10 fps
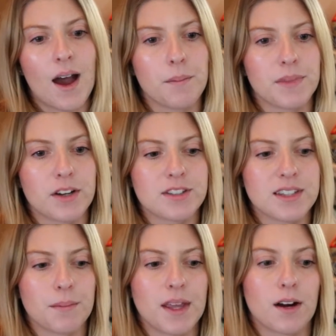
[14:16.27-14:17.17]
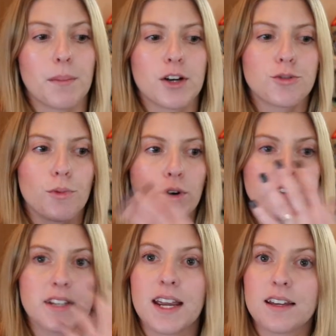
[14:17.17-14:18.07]
There's some that are much more
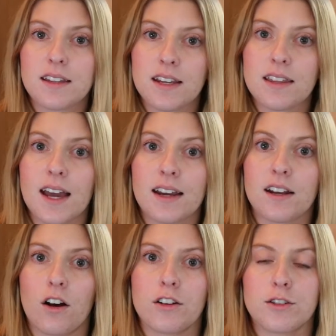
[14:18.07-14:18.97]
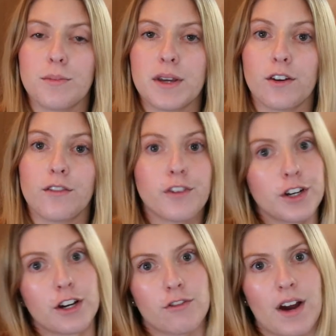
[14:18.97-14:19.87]
dangly that can also be good for
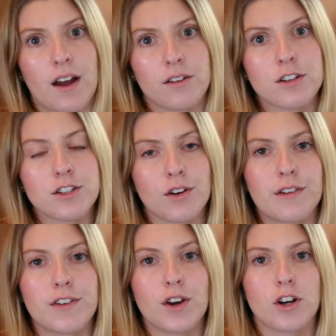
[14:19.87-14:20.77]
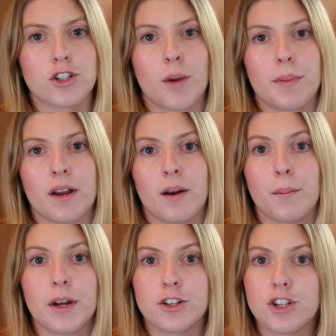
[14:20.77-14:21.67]
year round. So if you are shopping on a
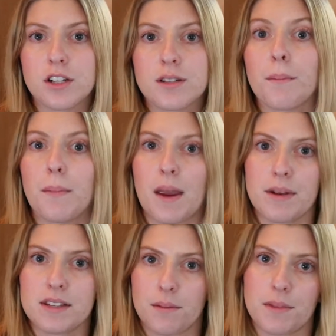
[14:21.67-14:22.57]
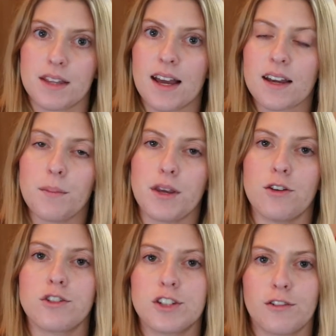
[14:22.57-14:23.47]
budget, maybe something that can be
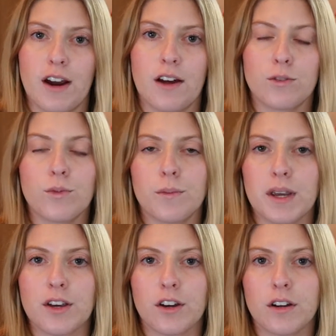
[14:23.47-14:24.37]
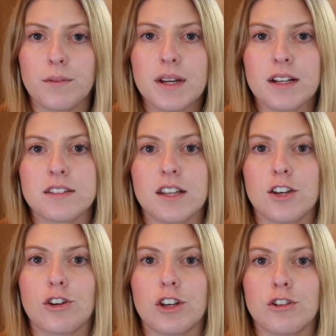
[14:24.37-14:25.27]
used year round would be good, because then
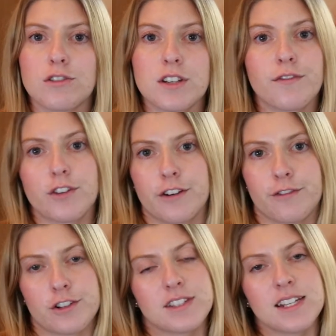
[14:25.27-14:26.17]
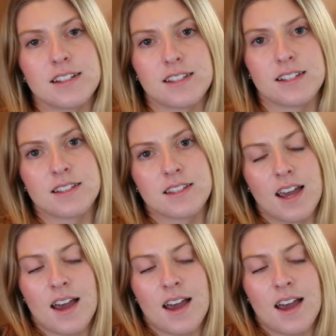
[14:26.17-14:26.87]
you can use it for different seasons.